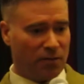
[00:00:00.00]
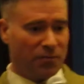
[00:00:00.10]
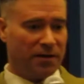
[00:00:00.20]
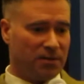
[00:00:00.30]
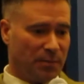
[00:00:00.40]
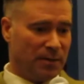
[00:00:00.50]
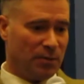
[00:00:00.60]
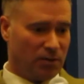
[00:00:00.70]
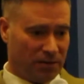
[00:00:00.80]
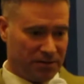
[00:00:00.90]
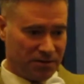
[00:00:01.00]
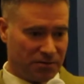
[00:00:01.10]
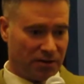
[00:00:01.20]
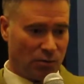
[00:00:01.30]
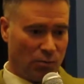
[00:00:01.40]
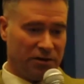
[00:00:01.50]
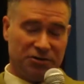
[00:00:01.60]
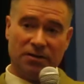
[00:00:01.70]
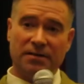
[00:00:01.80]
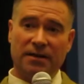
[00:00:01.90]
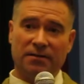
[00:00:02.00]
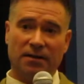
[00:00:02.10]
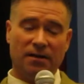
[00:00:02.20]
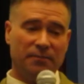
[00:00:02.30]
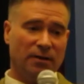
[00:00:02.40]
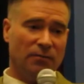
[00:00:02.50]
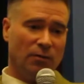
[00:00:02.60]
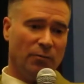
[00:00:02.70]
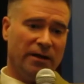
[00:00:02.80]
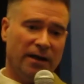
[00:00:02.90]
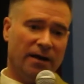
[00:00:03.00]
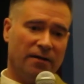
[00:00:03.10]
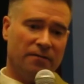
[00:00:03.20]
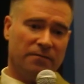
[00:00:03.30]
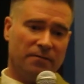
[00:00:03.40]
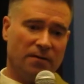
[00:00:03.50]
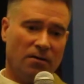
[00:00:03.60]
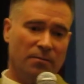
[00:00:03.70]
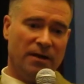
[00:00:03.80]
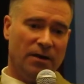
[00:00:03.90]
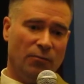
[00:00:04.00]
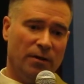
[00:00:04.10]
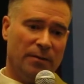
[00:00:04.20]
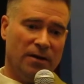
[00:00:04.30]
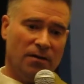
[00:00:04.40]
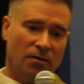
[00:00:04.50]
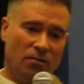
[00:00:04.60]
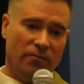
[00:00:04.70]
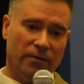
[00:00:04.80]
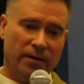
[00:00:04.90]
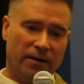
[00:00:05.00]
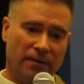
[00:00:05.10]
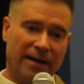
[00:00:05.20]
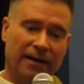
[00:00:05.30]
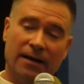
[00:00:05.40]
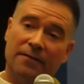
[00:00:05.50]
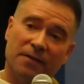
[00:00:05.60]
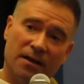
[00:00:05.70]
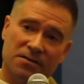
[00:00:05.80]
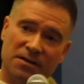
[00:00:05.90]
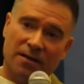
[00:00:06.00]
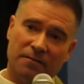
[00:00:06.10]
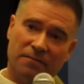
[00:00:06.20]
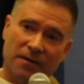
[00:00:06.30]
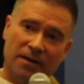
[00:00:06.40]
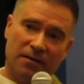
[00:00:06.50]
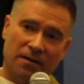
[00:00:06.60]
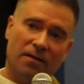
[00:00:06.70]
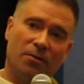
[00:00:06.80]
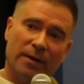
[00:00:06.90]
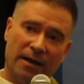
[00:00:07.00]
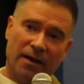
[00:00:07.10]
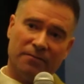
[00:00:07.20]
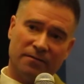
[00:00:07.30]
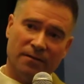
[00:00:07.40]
don't think the people in our district want to shut down the government when we have our men and women over in Iraq and Afghanistan fighting on our behalf.